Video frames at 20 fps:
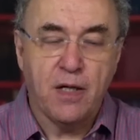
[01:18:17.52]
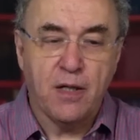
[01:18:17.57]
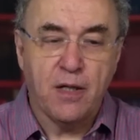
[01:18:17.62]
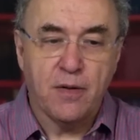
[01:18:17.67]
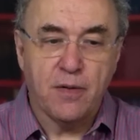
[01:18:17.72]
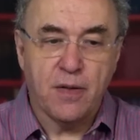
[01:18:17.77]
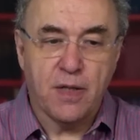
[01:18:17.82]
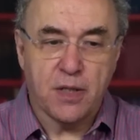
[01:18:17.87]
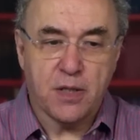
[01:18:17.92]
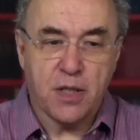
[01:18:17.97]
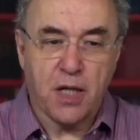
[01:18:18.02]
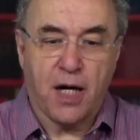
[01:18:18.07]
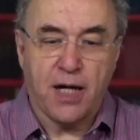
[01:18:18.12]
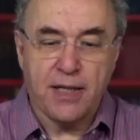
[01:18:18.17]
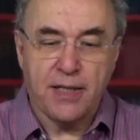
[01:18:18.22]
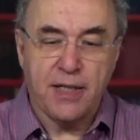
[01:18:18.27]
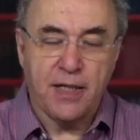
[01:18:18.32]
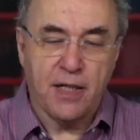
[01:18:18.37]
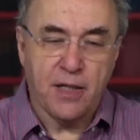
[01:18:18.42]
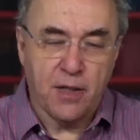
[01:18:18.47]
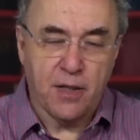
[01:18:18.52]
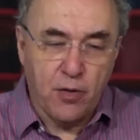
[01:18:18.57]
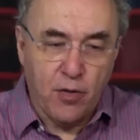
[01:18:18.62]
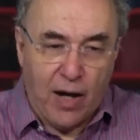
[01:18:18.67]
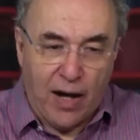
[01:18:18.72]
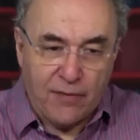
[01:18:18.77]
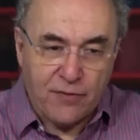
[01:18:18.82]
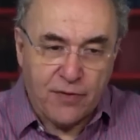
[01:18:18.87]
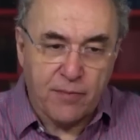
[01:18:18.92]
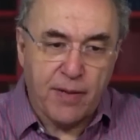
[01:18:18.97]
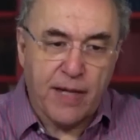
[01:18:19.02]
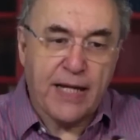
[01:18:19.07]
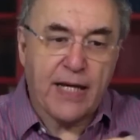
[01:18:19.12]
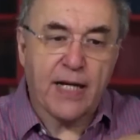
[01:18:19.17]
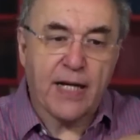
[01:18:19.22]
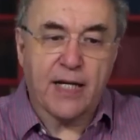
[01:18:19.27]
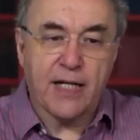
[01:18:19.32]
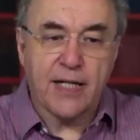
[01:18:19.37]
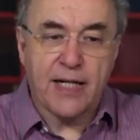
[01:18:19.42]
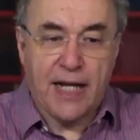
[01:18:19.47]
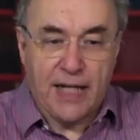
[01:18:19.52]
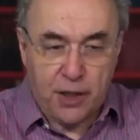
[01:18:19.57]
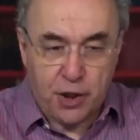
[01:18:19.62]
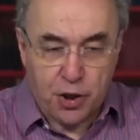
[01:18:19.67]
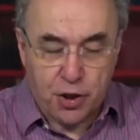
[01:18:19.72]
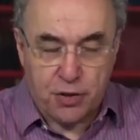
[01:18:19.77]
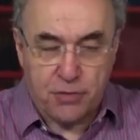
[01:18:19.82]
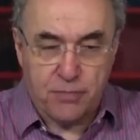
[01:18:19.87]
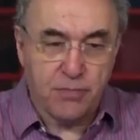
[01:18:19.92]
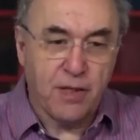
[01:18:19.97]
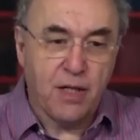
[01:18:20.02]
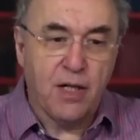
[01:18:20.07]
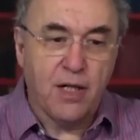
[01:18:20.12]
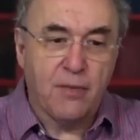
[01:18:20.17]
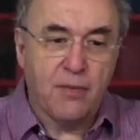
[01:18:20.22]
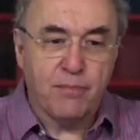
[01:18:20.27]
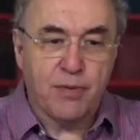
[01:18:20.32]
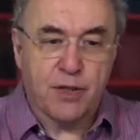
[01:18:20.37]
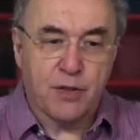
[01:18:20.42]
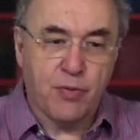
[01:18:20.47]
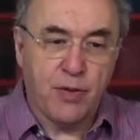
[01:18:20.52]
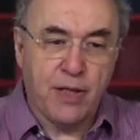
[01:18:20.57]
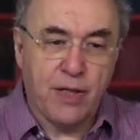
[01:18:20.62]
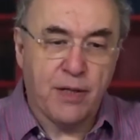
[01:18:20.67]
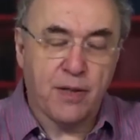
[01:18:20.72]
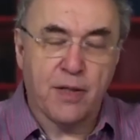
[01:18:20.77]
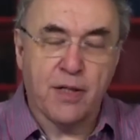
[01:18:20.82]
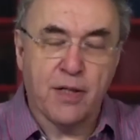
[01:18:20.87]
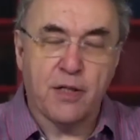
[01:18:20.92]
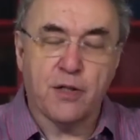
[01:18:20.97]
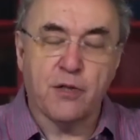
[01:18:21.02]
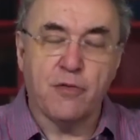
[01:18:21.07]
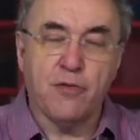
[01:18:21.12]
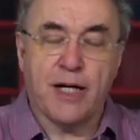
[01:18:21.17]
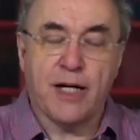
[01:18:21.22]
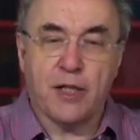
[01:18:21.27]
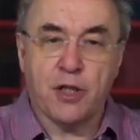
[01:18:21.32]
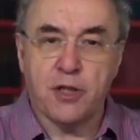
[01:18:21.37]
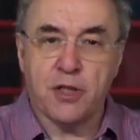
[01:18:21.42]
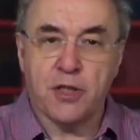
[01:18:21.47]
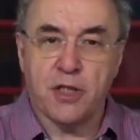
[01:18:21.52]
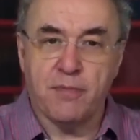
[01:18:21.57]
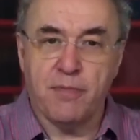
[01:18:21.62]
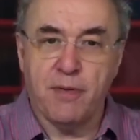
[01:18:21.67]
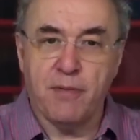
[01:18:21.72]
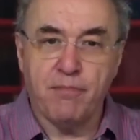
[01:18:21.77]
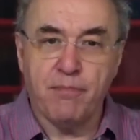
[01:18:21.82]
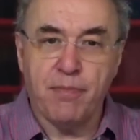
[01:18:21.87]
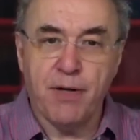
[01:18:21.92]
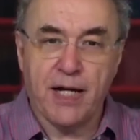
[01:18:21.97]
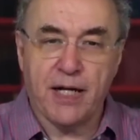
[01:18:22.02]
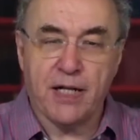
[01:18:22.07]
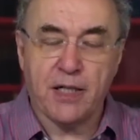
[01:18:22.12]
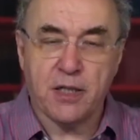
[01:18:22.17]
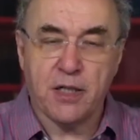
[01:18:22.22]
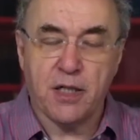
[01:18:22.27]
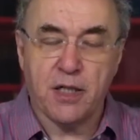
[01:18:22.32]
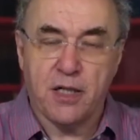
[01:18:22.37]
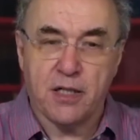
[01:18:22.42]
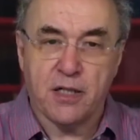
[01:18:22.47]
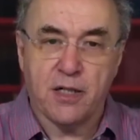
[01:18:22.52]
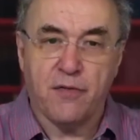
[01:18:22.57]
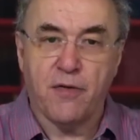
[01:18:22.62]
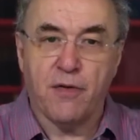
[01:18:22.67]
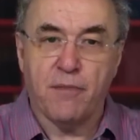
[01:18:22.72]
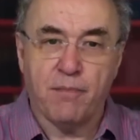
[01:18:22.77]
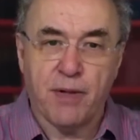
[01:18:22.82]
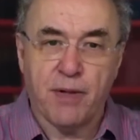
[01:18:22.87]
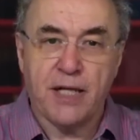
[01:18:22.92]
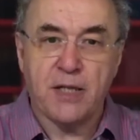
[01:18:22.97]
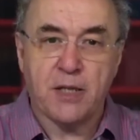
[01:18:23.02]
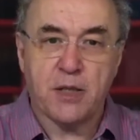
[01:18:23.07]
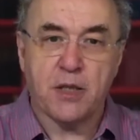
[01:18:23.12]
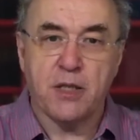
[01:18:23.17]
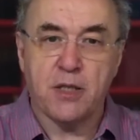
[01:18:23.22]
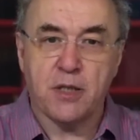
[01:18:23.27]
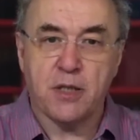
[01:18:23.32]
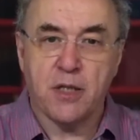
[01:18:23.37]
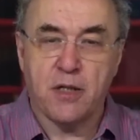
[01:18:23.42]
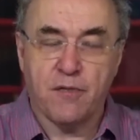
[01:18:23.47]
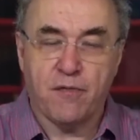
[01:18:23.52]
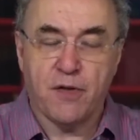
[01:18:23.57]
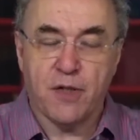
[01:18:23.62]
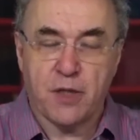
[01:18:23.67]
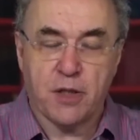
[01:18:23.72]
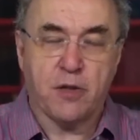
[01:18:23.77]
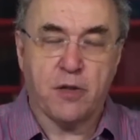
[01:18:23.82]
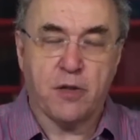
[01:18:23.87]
this idea that you have to make a connection between the directions that have been picked in different places in physical